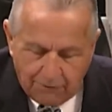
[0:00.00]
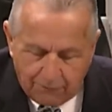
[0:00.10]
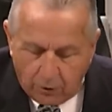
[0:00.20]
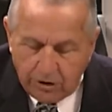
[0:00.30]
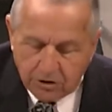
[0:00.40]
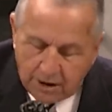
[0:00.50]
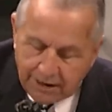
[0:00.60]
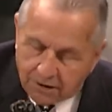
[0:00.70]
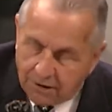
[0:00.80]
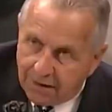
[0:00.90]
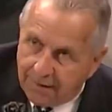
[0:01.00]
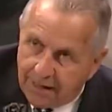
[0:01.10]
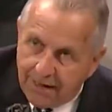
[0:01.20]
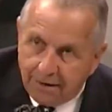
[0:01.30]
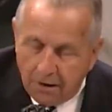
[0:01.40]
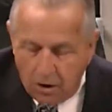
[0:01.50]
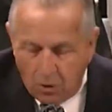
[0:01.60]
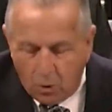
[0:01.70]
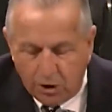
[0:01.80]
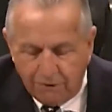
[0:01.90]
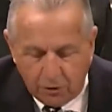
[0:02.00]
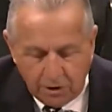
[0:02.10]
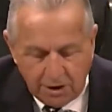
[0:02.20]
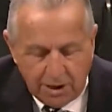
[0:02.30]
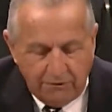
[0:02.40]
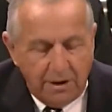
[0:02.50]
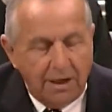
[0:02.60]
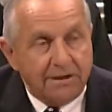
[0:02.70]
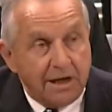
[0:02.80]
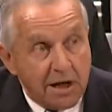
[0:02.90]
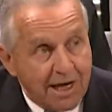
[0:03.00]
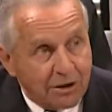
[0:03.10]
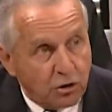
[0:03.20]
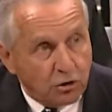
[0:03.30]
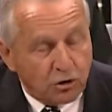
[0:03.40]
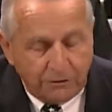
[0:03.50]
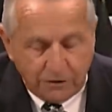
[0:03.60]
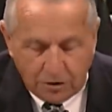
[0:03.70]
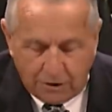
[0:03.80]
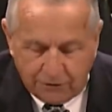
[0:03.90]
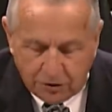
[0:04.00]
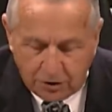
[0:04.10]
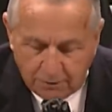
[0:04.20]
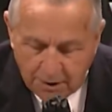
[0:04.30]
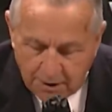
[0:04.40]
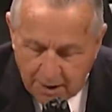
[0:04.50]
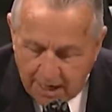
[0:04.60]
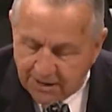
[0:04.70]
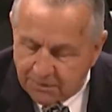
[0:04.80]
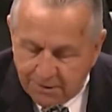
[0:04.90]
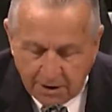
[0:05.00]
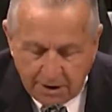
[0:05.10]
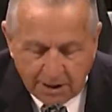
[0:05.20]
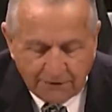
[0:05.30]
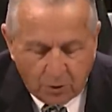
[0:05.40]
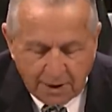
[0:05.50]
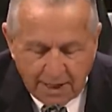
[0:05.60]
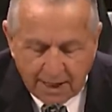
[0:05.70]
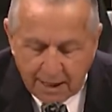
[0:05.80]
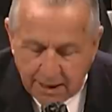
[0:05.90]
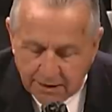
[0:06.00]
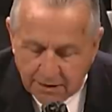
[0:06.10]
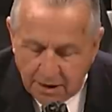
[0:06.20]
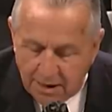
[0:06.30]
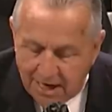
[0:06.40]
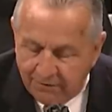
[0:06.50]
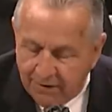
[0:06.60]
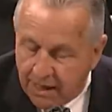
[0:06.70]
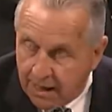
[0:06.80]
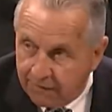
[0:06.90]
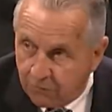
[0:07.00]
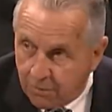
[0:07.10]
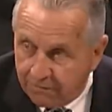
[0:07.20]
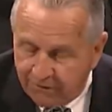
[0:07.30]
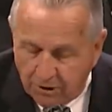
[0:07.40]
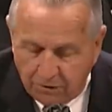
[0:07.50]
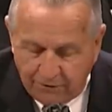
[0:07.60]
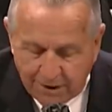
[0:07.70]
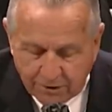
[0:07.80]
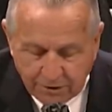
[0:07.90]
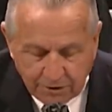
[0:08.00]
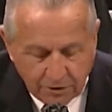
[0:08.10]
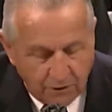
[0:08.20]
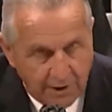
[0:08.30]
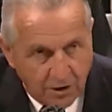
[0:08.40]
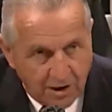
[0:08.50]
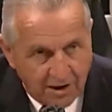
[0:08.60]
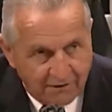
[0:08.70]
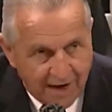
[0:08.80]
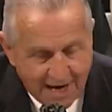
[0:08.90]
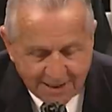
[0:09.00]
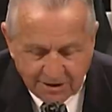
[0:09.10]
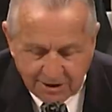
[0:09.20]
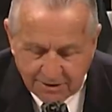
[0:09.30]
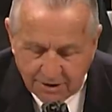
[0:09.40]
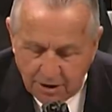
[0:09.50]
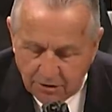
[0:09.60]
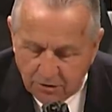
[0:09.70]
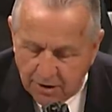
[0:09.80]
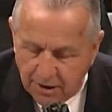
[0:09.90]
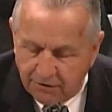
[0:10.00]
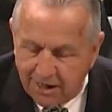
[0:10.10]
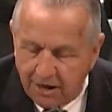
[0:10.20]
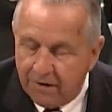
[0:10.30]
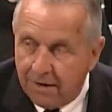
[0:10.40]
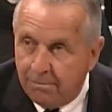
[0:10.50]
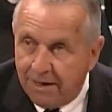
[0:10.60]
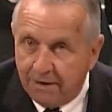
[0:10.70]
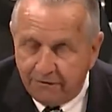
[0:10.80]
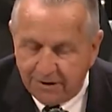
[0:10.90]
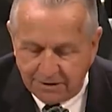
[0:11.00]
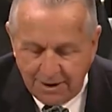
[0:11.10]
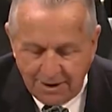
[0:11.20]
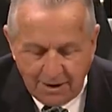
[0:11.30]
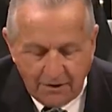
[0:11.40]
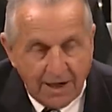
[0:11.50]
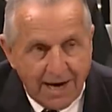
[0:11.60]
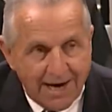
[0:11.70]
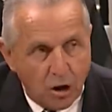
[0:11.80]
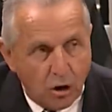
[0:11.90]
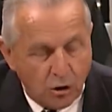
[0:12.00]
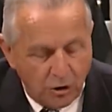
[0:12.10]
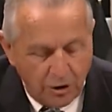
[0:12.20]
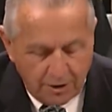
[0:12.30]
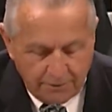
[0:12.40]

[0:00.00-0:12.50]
Four years later, I began working for DAV as a national service officer and spent the next four decades advocating for my fellow veterans so they could have access to the health care and benefits they had earned.